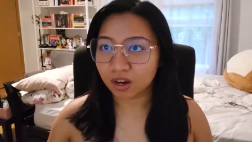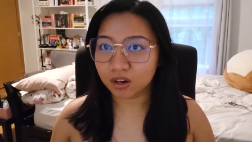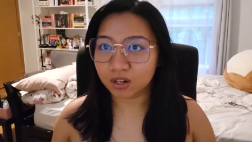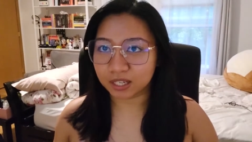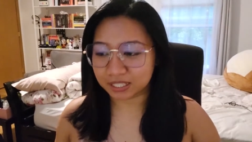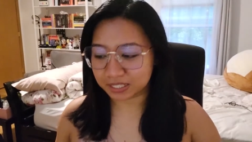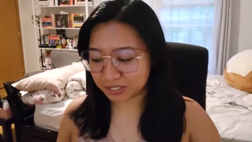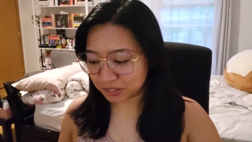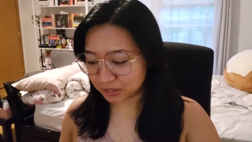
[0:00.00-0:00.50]
All
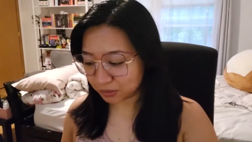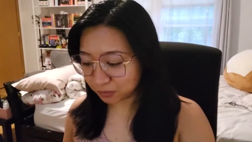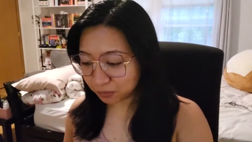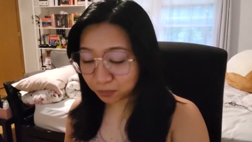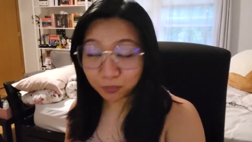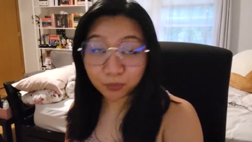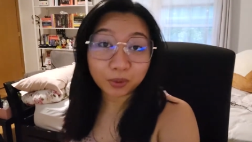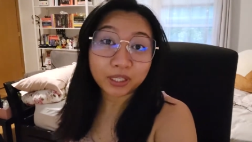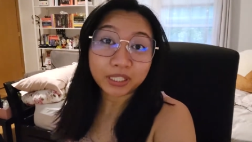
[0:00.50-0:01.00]
right, so
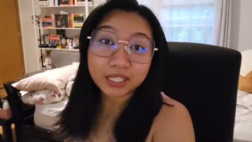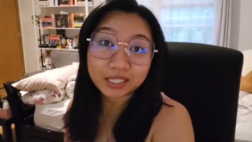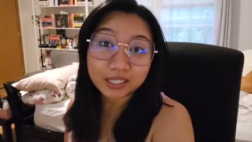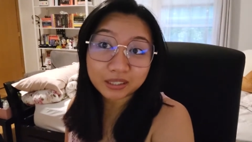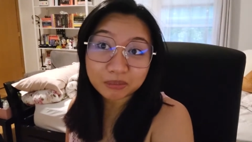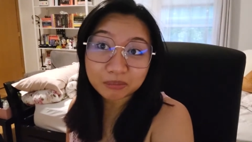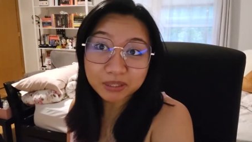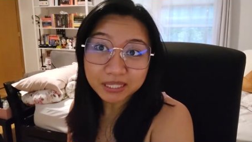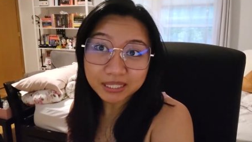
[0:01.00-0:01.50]
quick
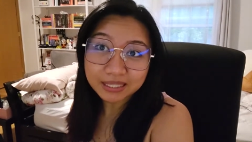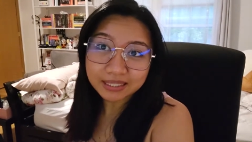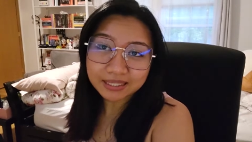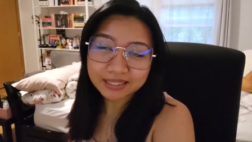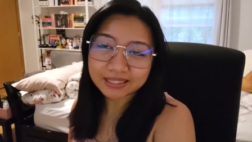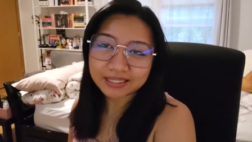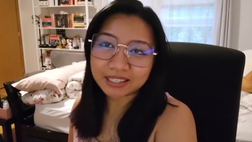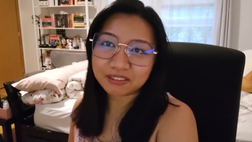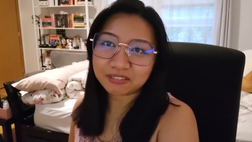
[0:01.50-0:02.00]
update.
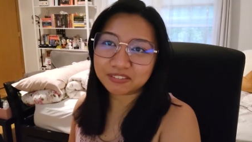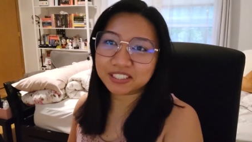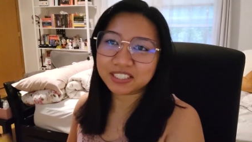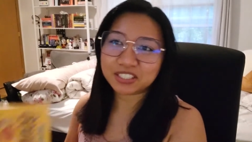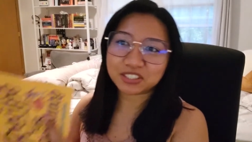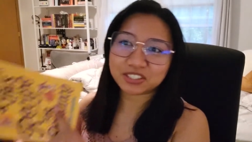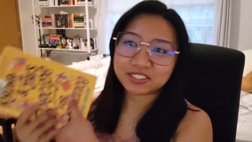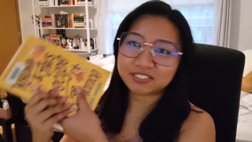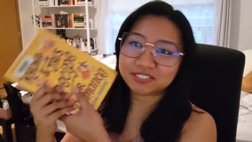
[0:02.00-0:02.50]
I
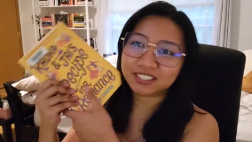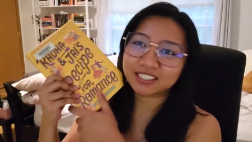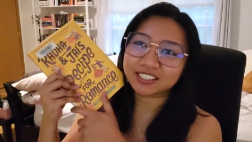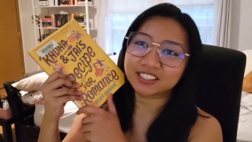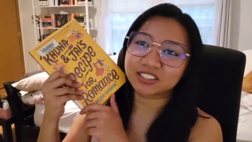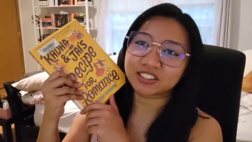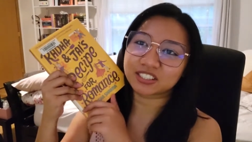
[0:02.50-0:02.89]
finished Red